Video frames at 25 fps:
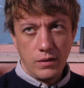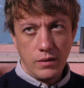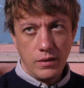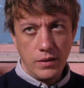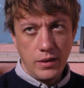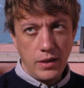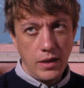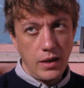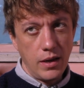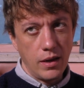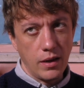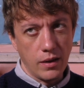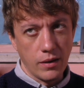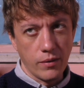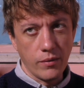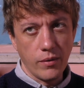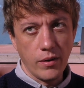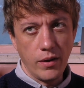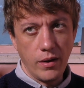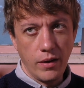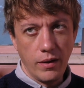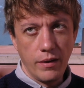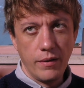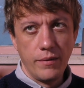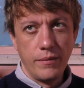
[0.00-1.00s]

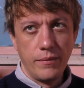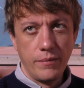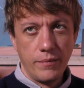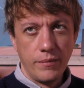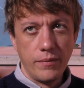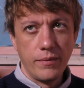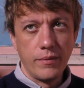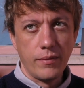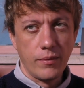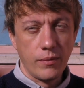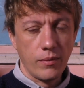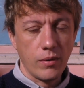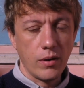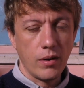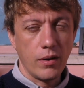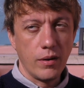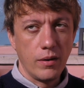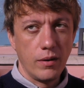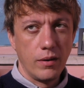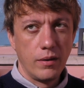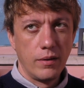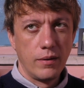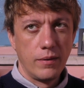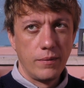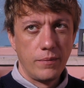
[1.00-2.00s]
I suppose,
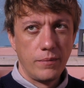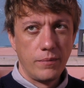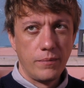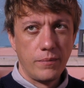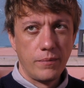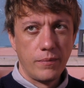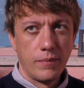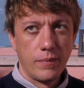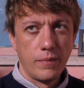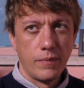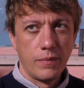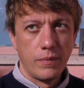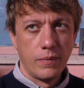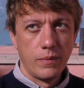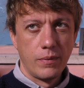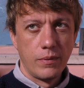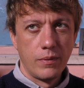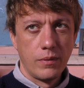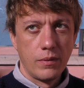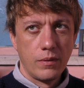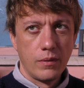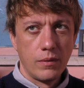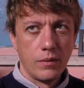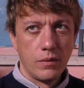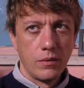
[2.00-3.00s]
and everybody has to.
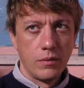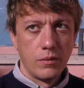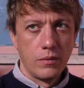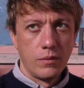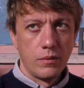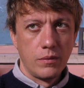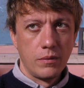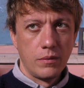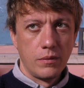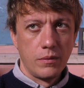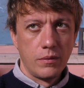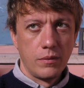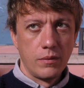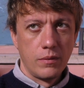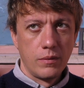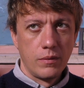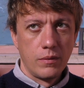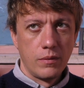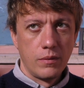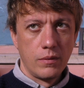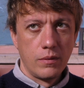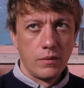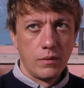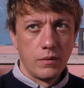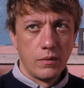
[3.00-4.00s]
We're still on the
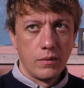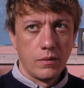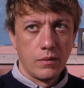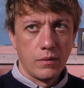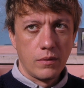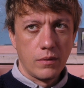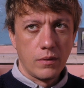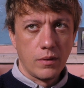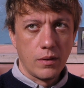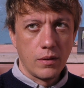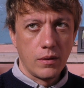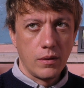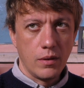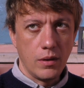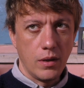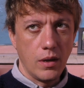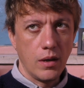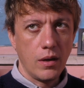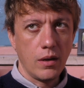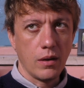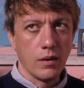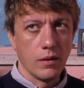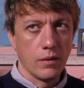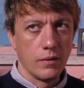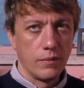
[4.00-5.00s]
frontier with that,
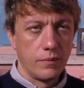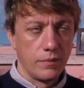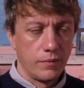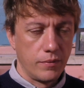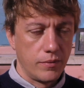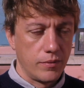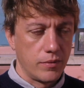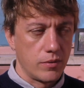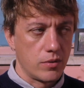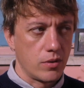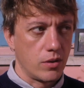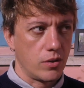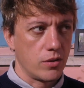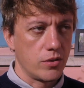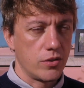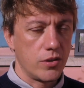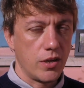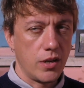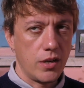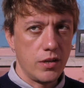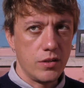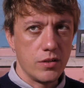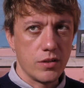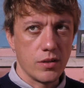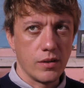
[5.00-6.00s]
in a way. It's all
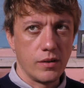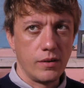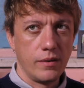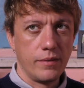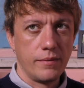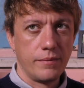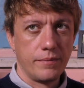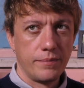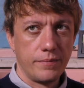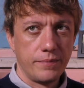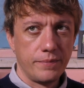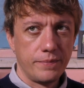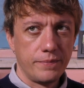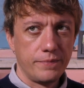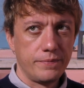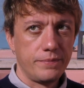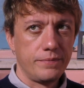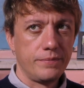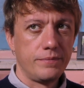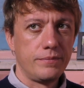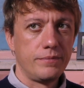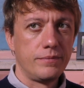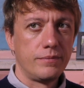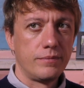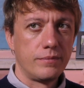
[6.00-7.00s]
changing.
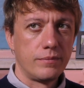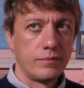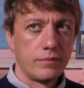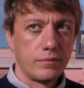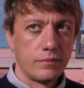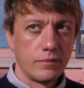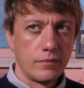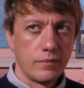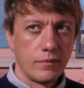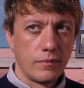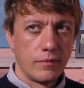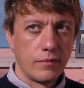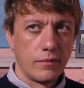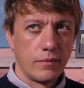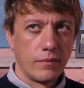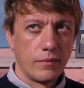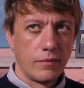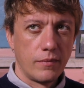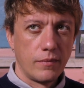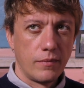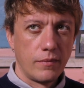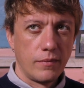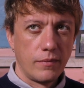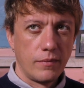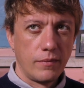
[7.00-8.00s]
We'll see
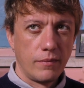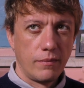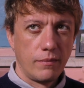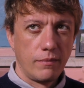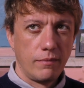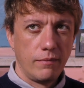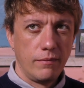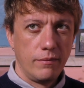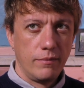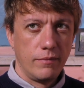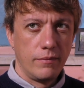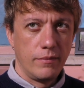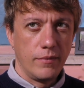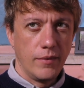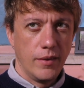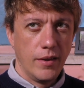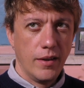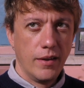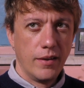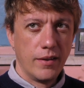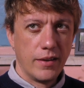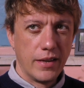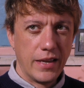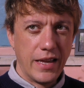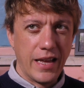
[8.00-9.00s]
how, where that whole
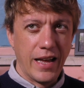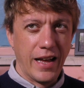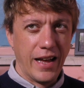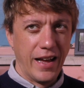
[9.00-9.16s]
thing goes.